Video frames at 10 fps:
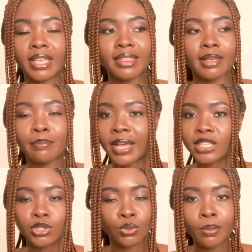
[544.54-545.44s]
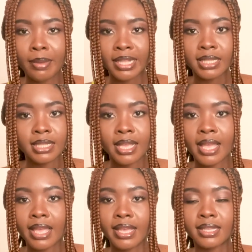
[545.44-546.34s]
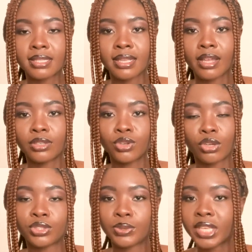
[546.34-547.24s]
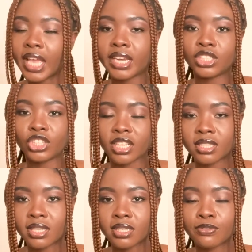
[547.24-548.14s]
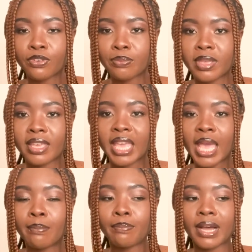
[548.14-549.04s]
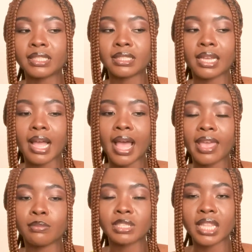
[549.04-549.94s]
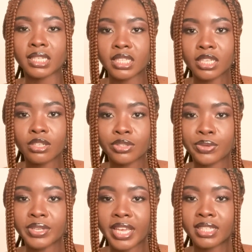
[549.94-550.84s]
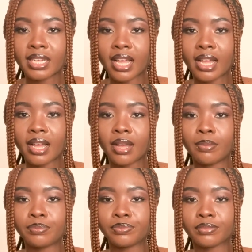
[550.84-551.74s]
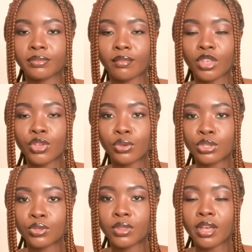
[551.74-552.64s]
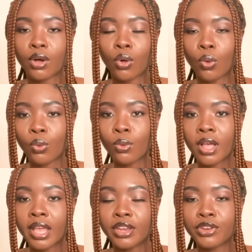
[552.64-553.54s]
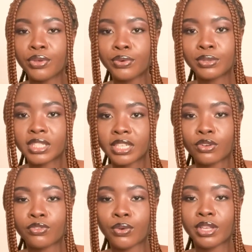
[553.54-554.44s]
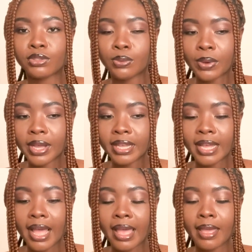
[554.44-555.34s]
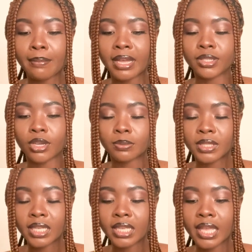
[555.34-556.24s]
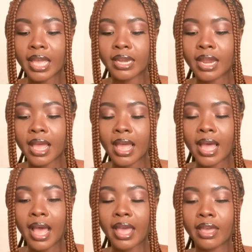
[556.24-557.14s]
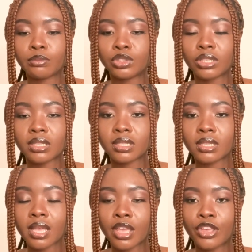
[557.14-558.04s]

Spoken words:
in the past 2 months is not doing any justice for me. But I am starting to get used to the whole new routine of going to work. I am adapting, and I am just